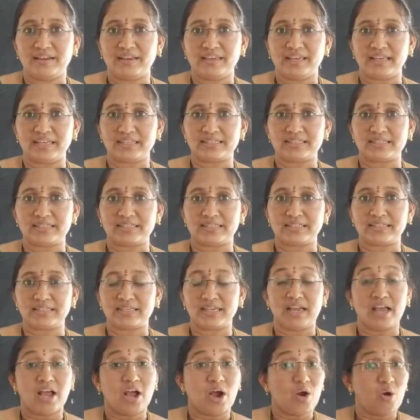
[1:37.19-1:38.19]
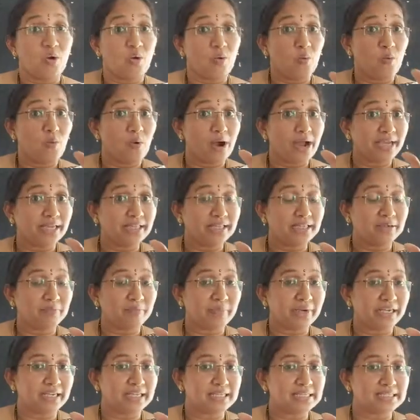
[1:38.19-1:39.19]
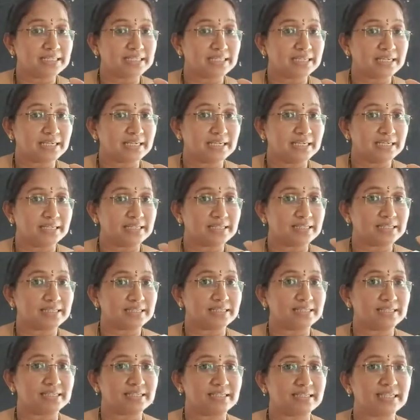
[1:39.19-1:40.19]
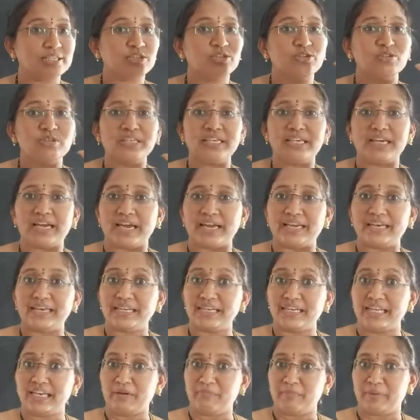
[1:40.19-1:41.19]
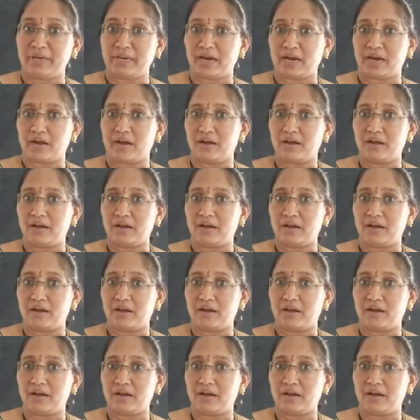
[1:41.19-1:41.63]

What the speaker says: Yes, why that metal stickers stick to the iron almirah